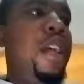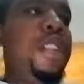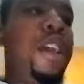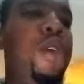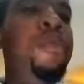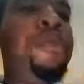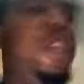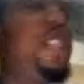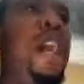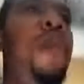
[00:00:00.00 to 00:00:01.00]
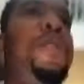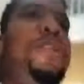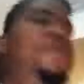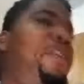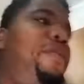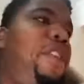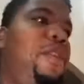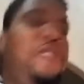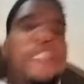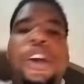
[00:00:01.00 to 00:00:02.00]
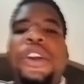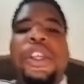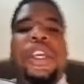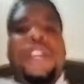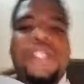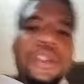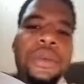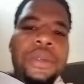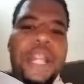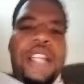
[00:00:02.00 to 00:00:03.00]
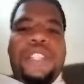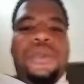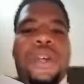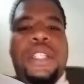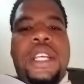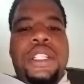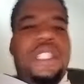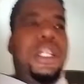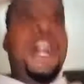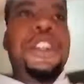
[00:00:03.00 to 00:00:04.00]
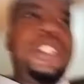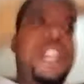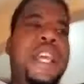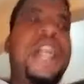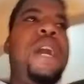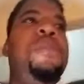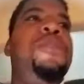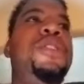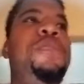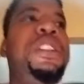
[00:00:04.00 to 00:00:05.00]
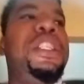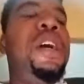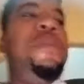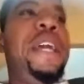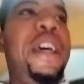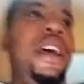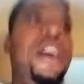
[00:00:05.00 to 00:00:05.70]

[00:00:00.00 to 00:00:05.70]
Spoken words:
So it's always a big field for younger kids too, not just ones that just understand comic books, but some that